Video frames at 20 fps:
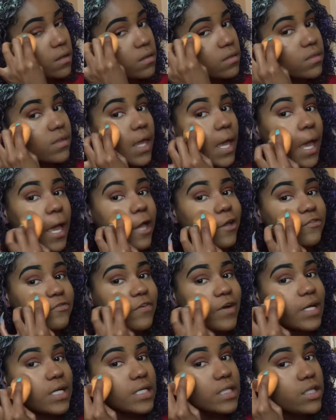they
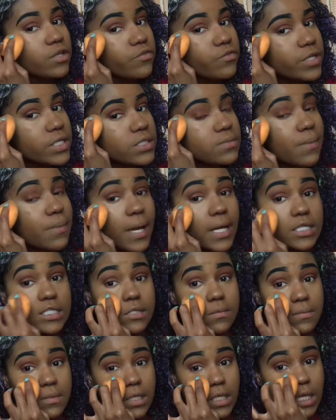finally reached back
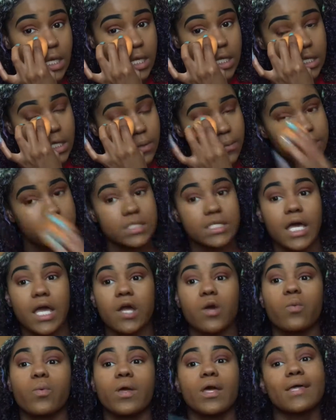to me and they was like, we